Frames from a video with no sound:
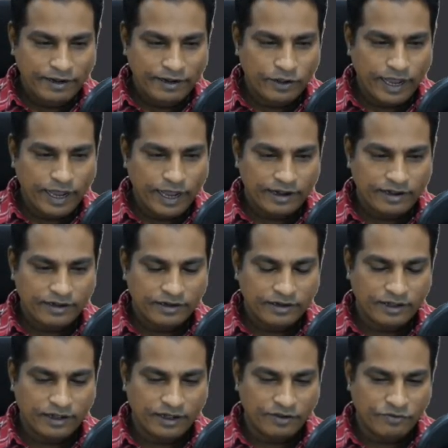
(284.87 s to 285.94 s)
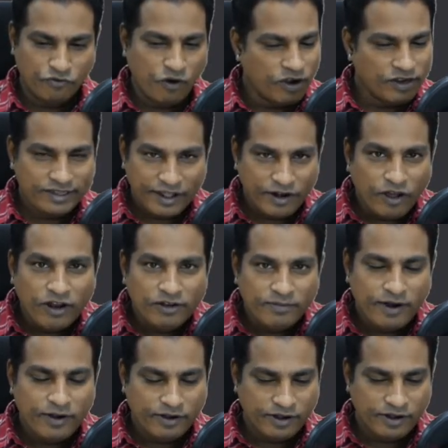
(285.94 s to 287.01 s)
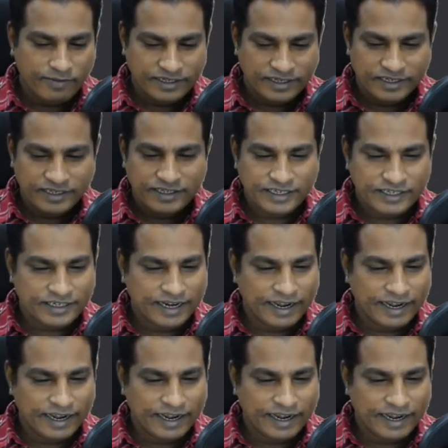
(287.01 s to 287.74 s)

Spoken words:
look at what they're all about. I mean, just